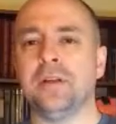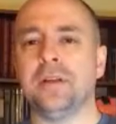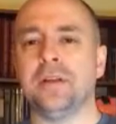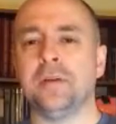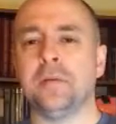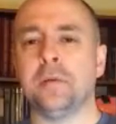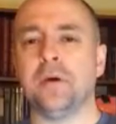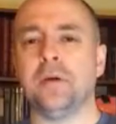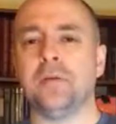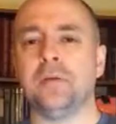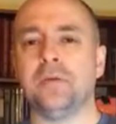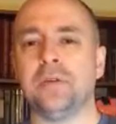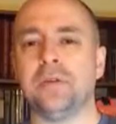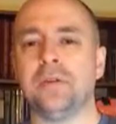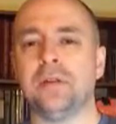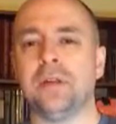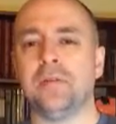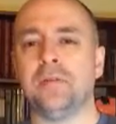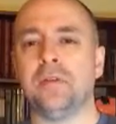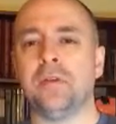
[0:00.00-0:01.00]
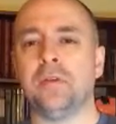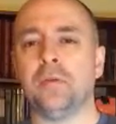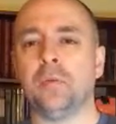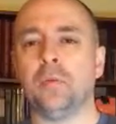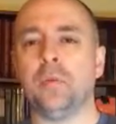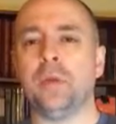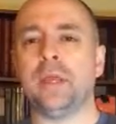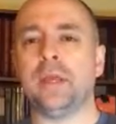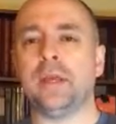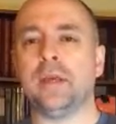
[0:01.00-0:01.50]
about every other
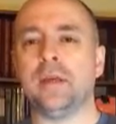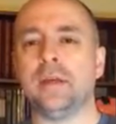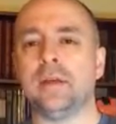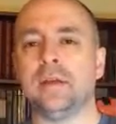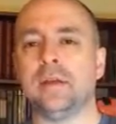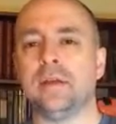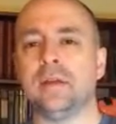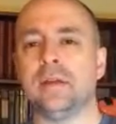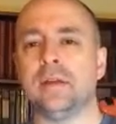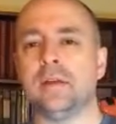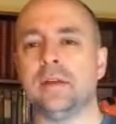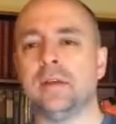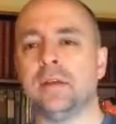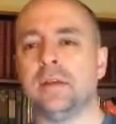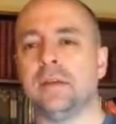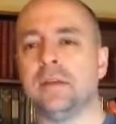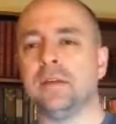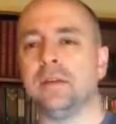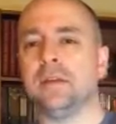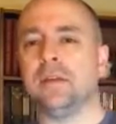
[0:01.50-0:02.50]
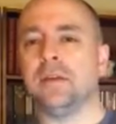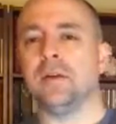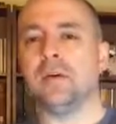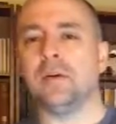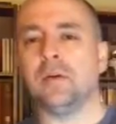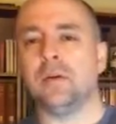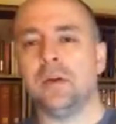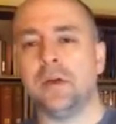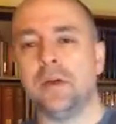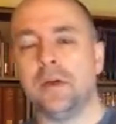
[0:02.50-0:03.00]
week. you
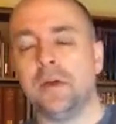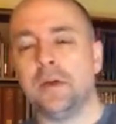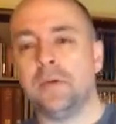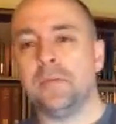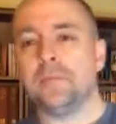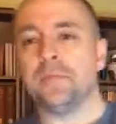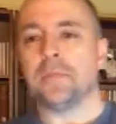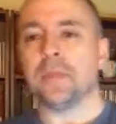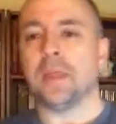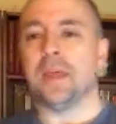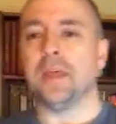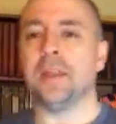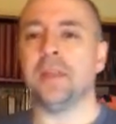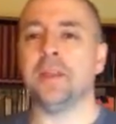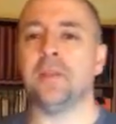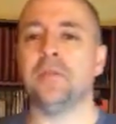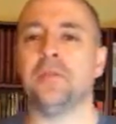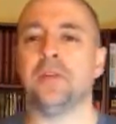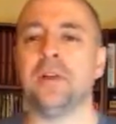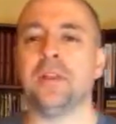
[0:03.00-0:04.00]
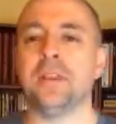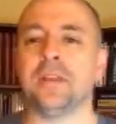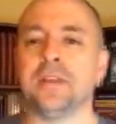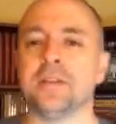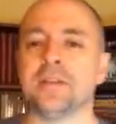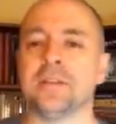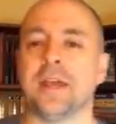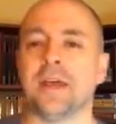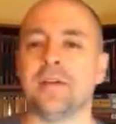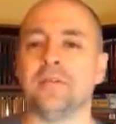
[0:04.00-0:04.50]
know. And the funny thing
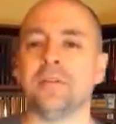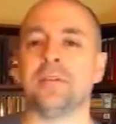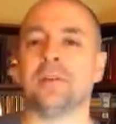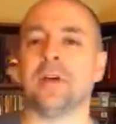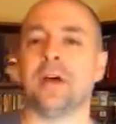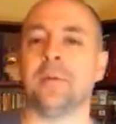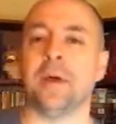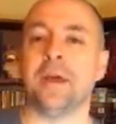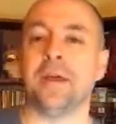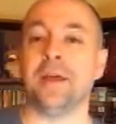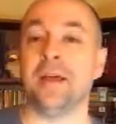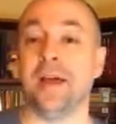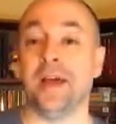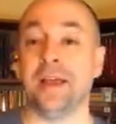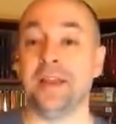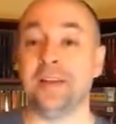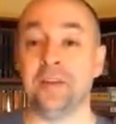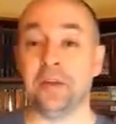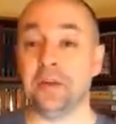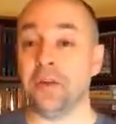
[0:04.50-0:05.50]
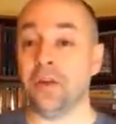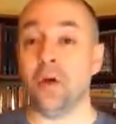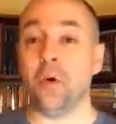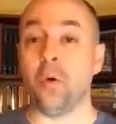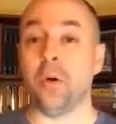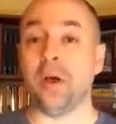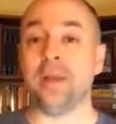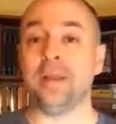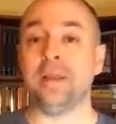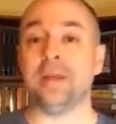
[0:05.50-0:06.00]
is, half the time I had
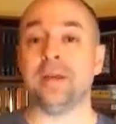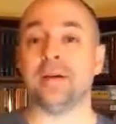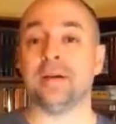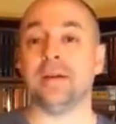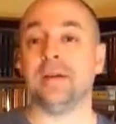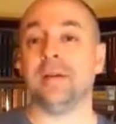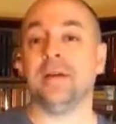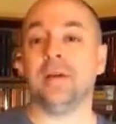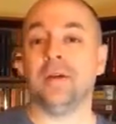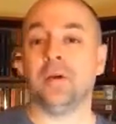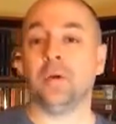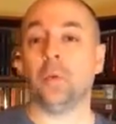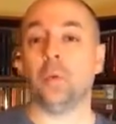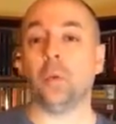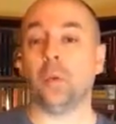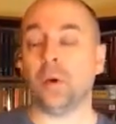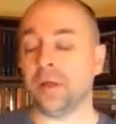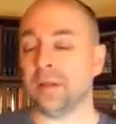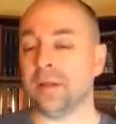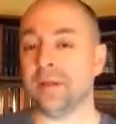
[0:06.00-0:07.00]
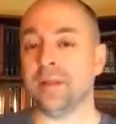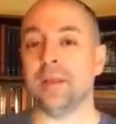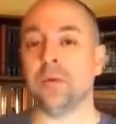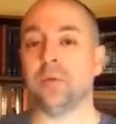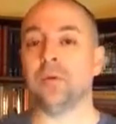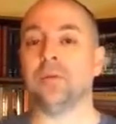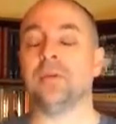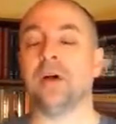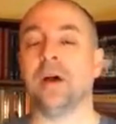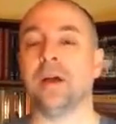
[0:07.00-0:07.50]
no idea what they
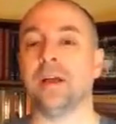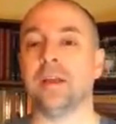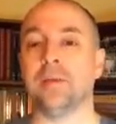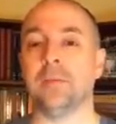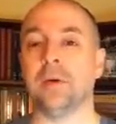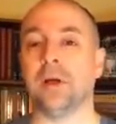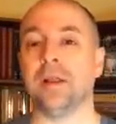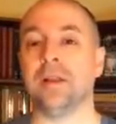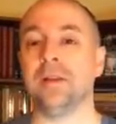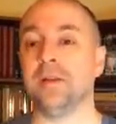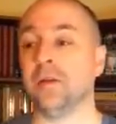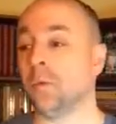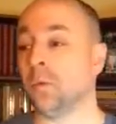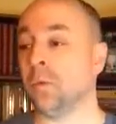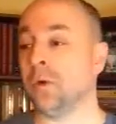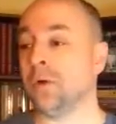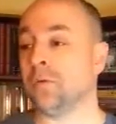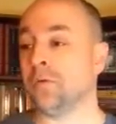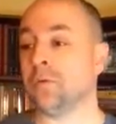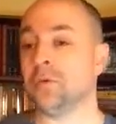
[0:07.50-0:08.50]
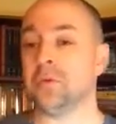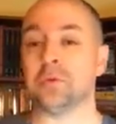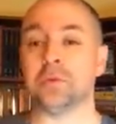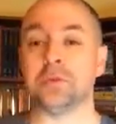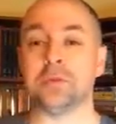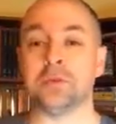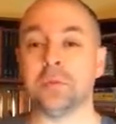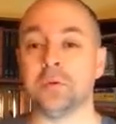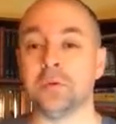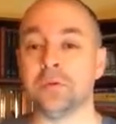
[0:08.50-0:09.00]
were talking about. I didn't know what Roosh
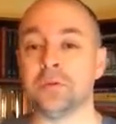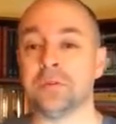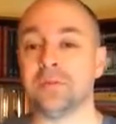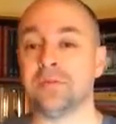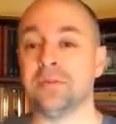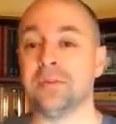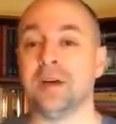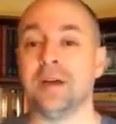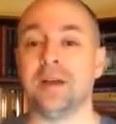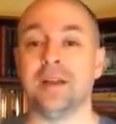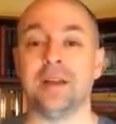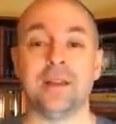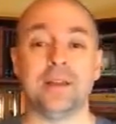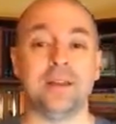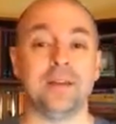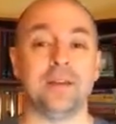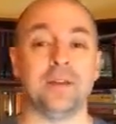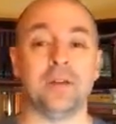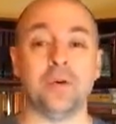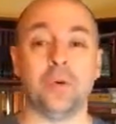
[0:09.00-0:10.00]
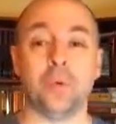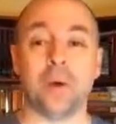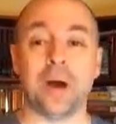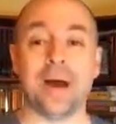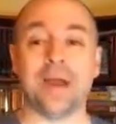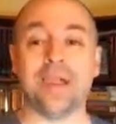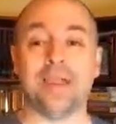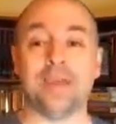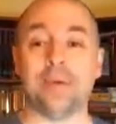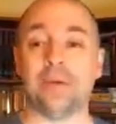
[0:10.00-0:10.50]
was supposed to have done. I didn't know
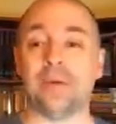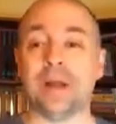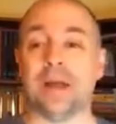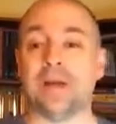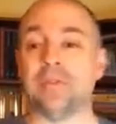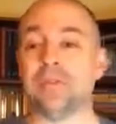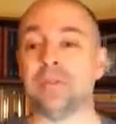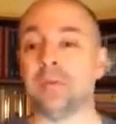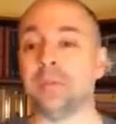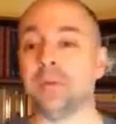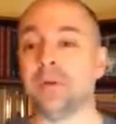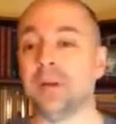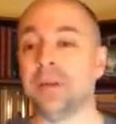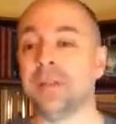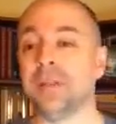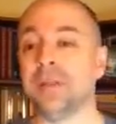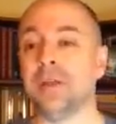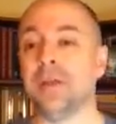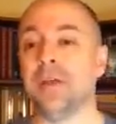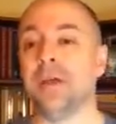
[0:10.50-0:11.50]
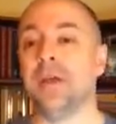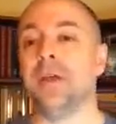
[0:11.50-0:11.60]
why they were after him or anything.